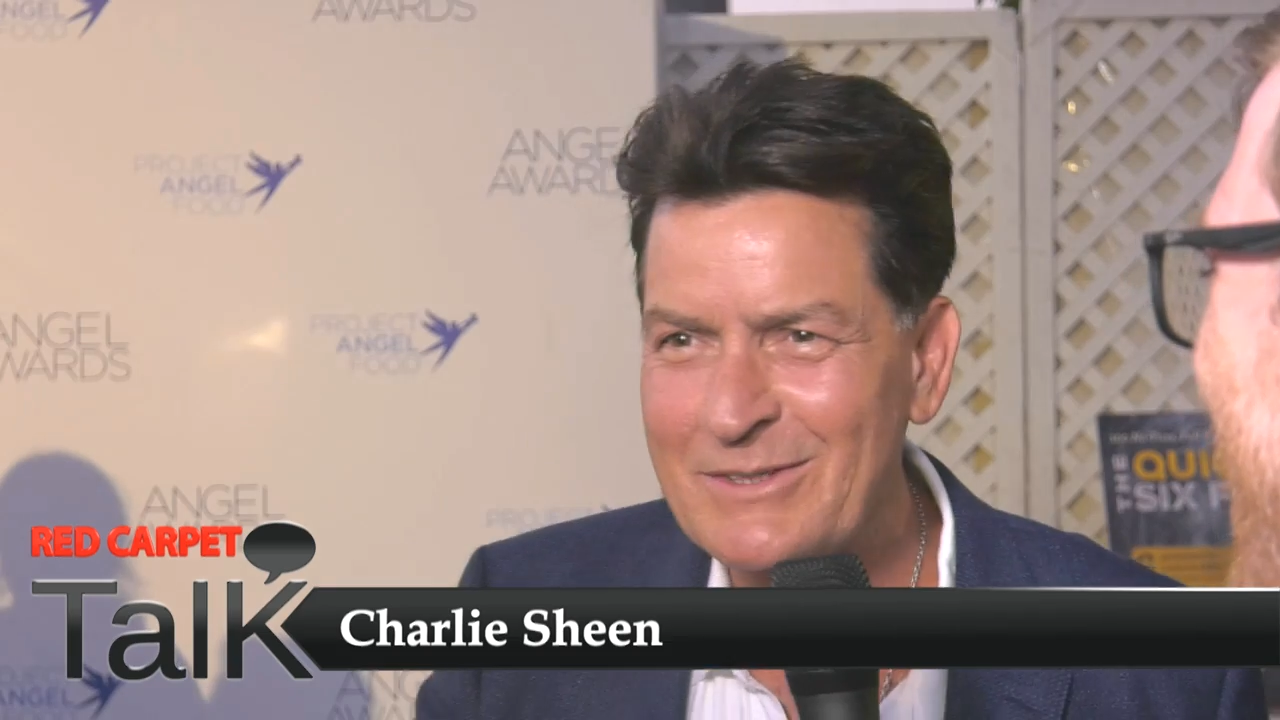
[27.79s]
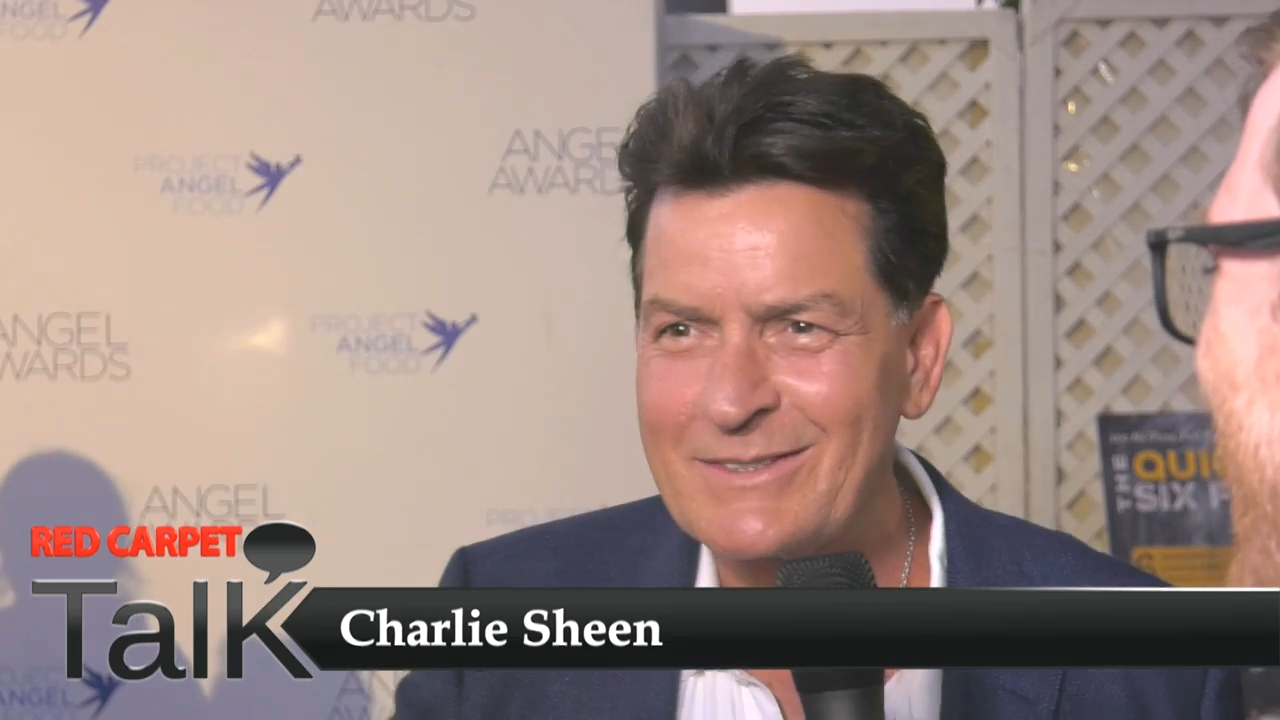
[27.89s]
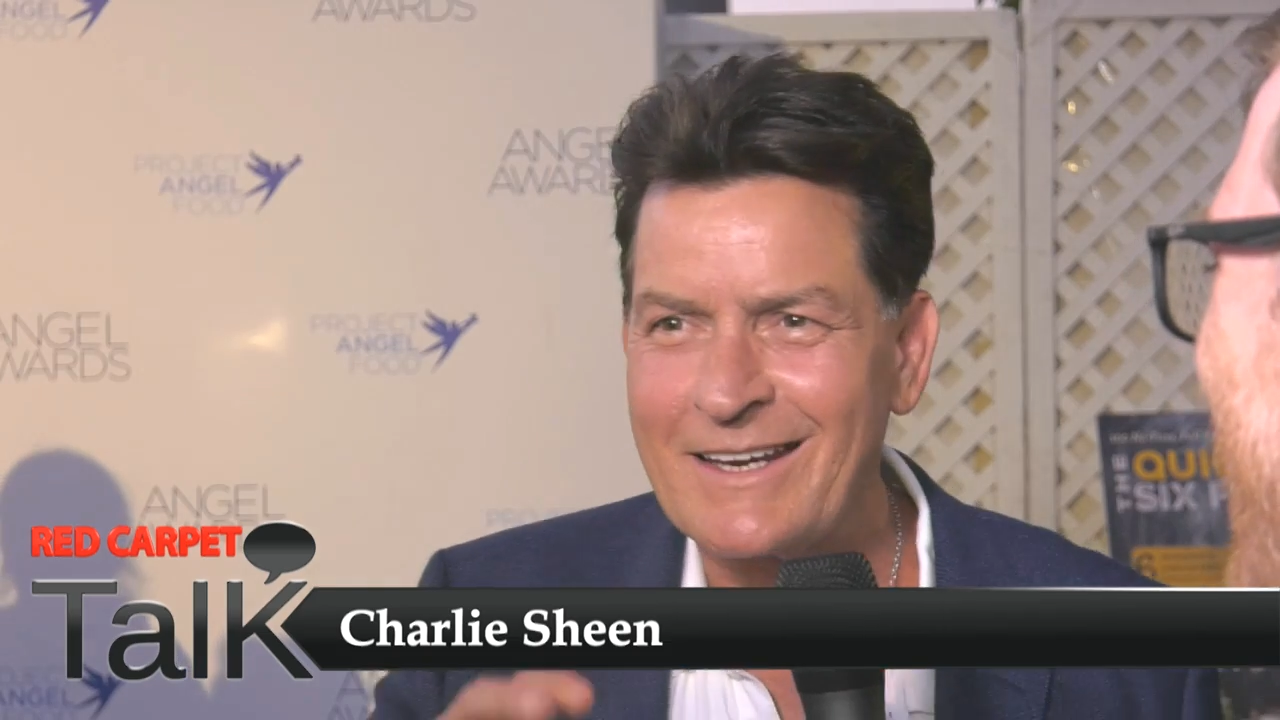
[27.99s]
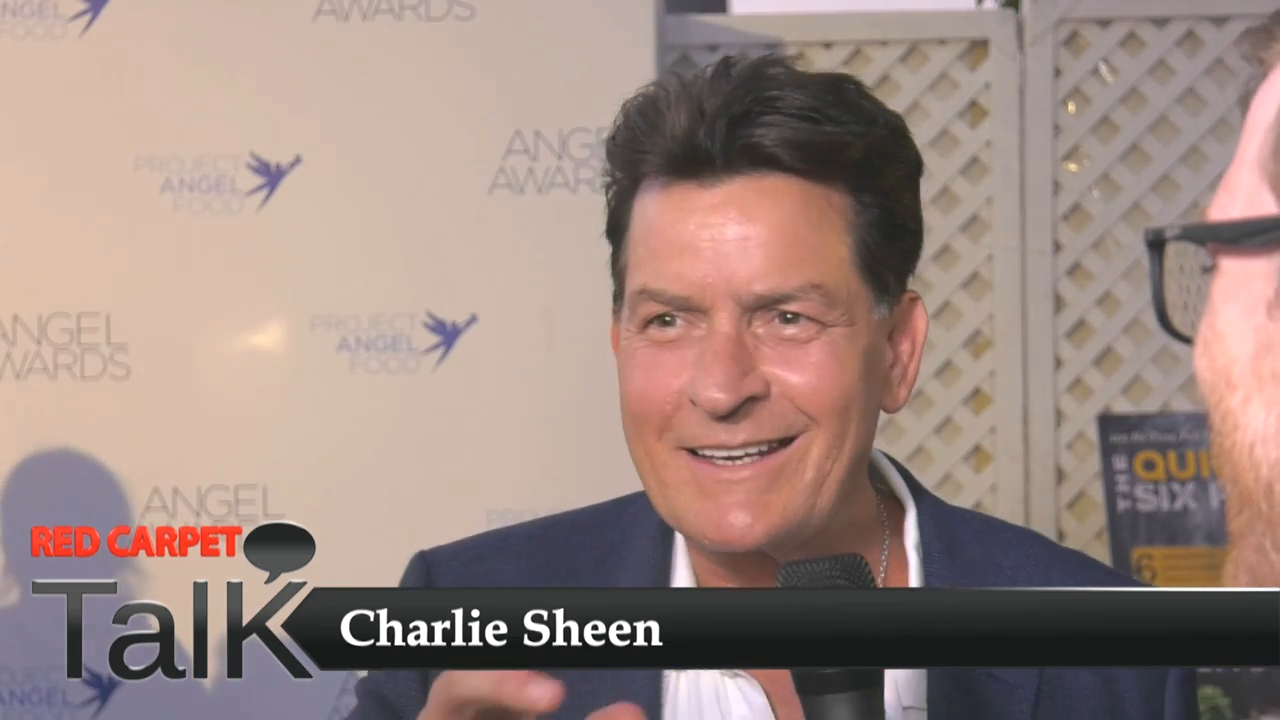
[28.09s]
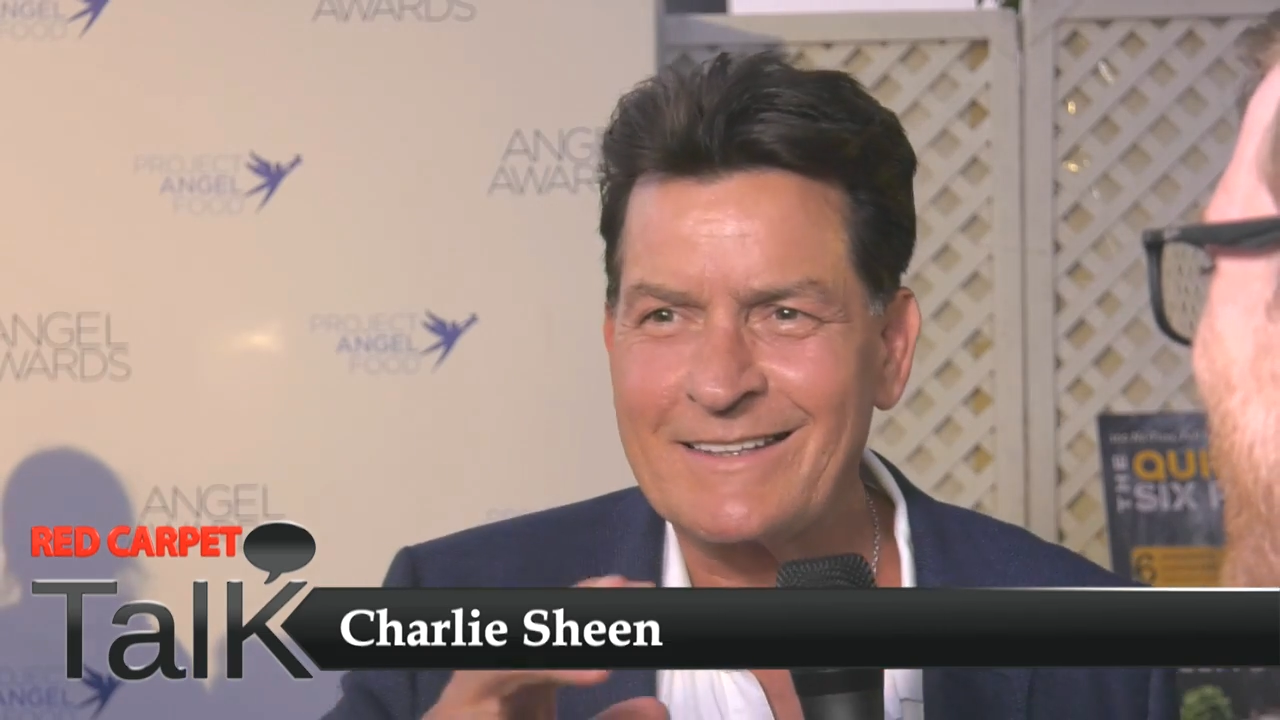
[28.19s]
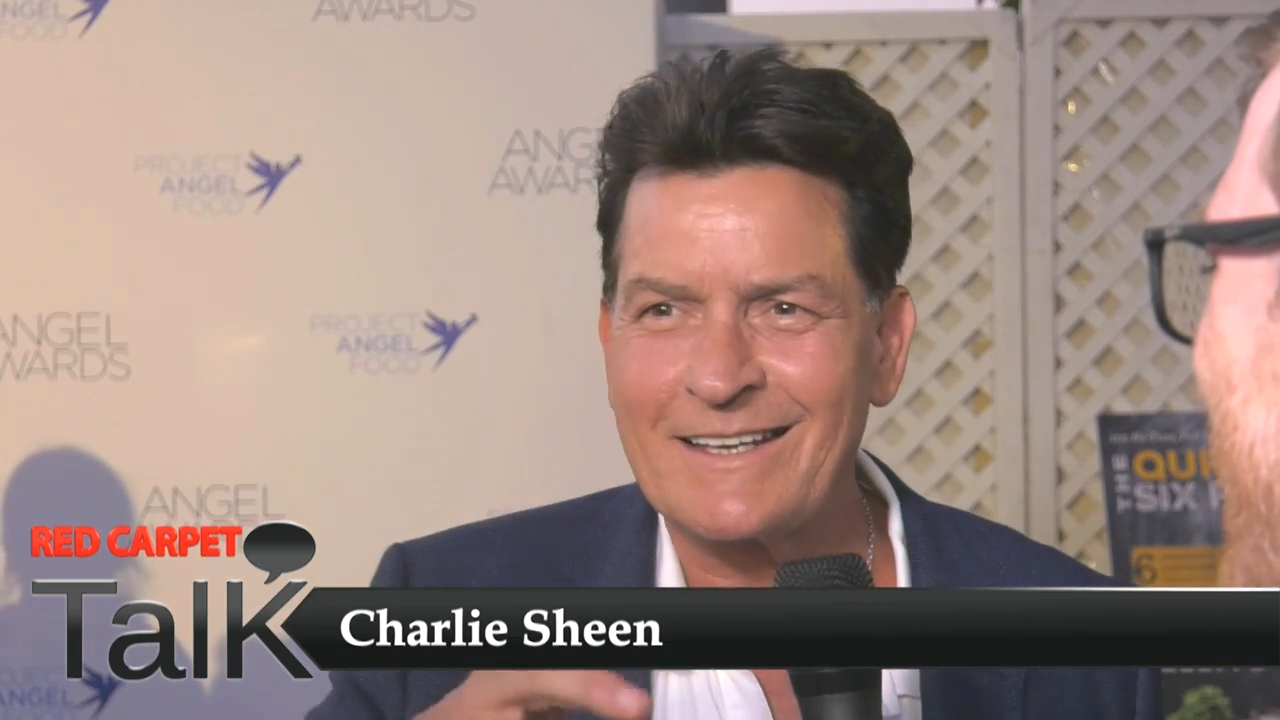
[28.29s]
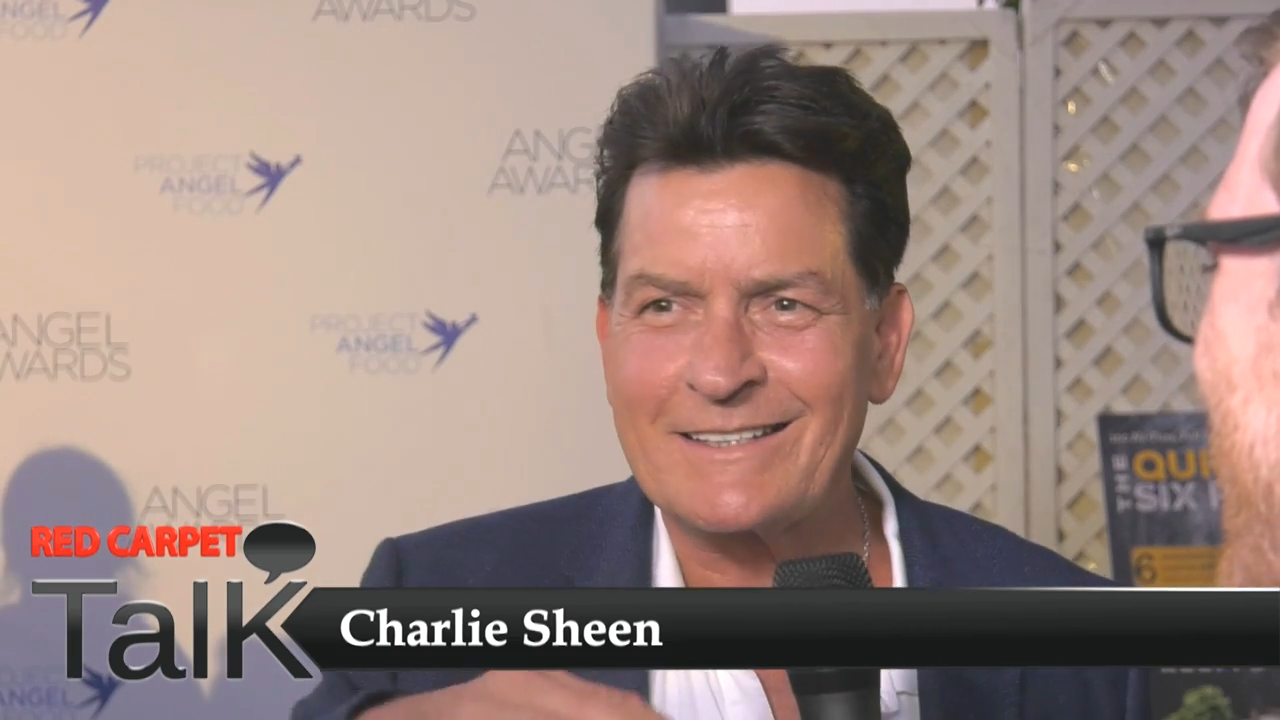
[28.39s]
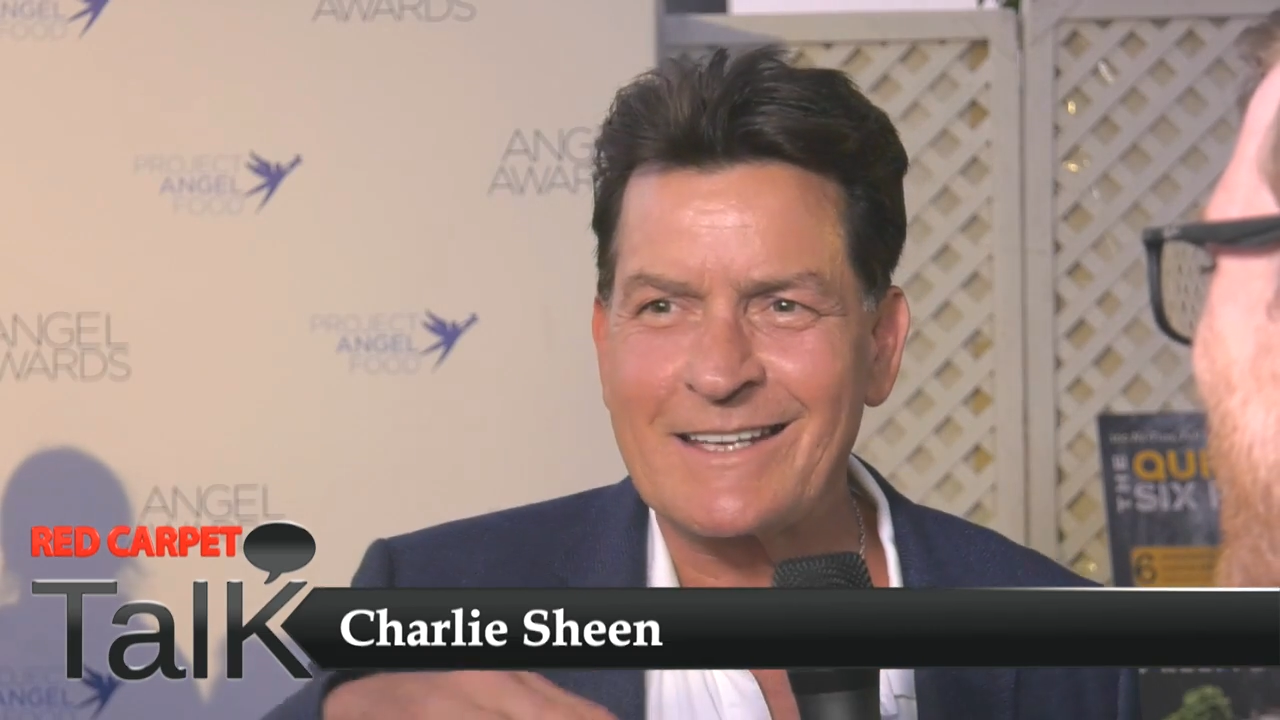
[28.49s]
they